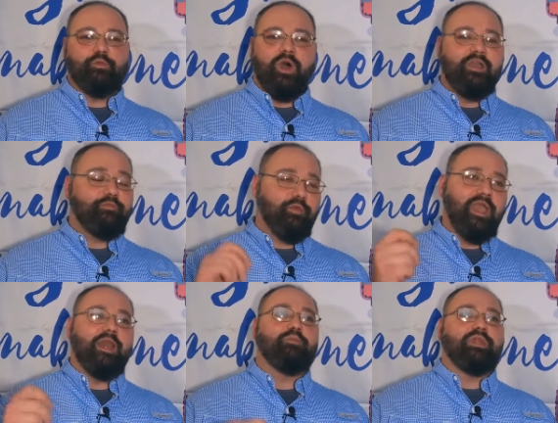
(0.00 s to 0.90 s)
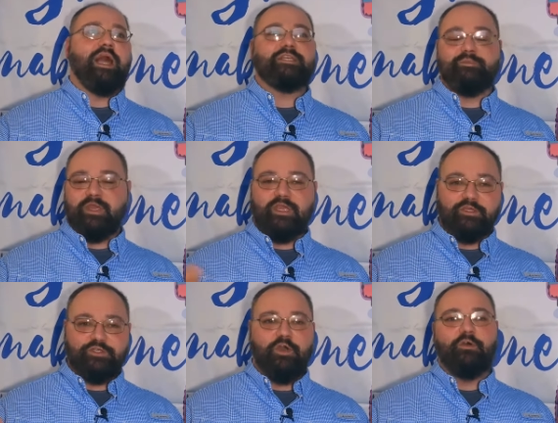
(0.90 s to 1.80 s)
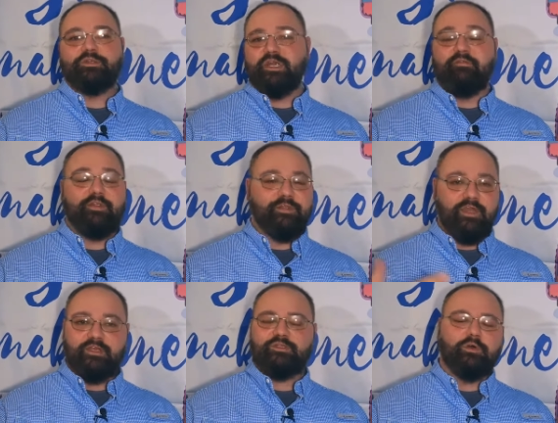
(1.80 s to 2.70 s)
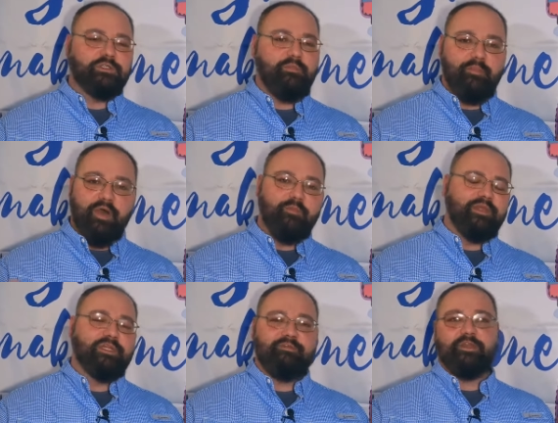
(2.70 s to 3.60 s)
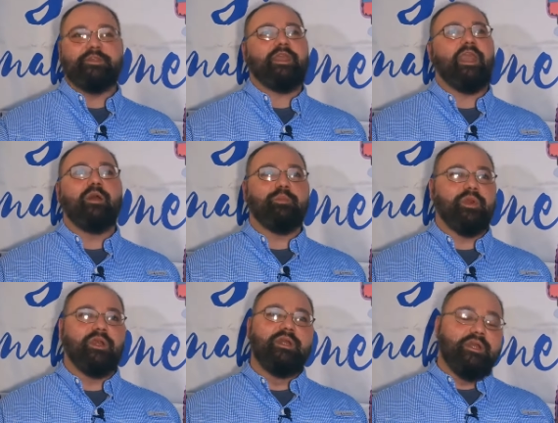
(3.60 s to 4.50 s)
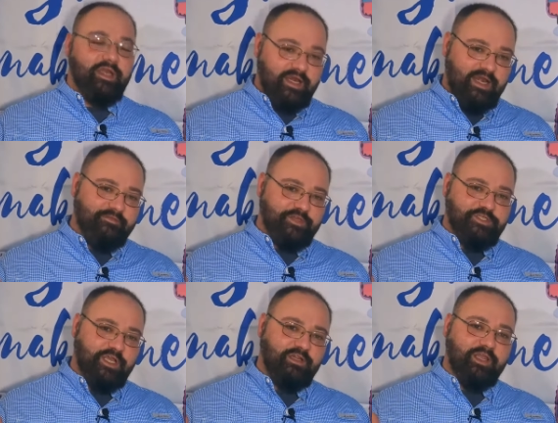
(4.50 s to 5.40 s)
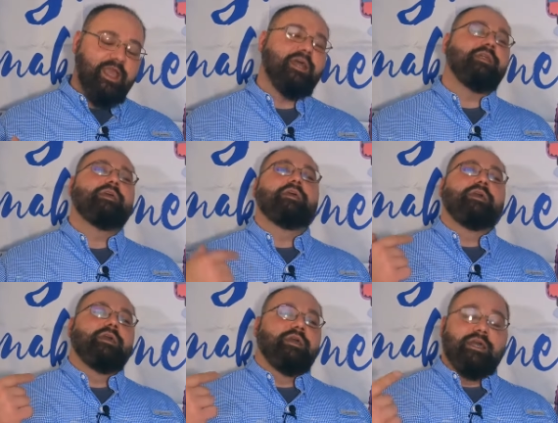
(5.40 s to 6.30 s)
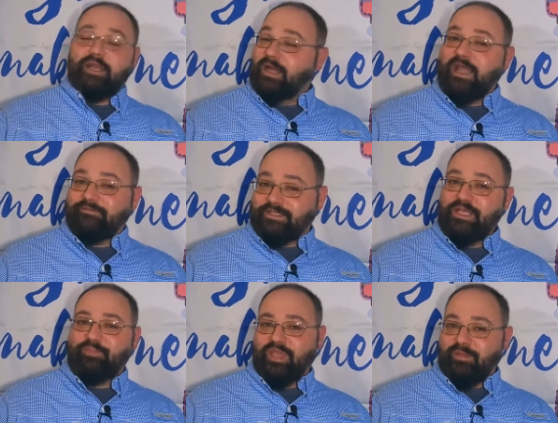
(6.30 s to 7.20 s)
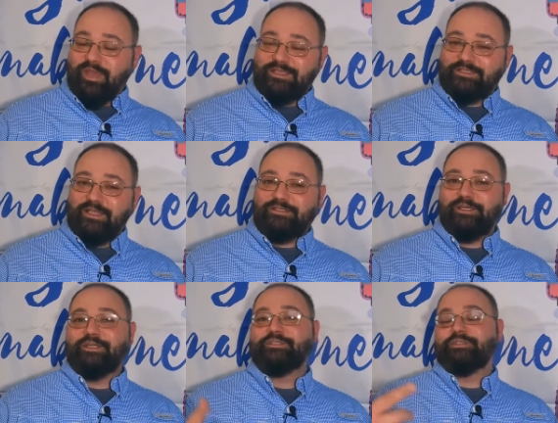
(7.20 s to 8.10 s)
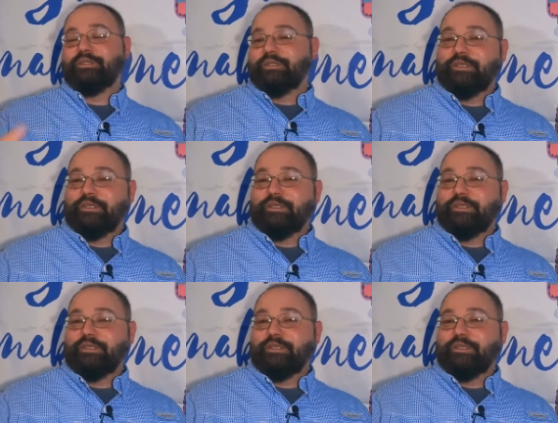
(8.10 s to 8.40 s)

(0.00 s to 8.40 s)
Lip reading: his wife, we had a blast making jokes, everything. Told him about me living in the camper. I didn't have the channel yet. I didn't have TPMS sensors.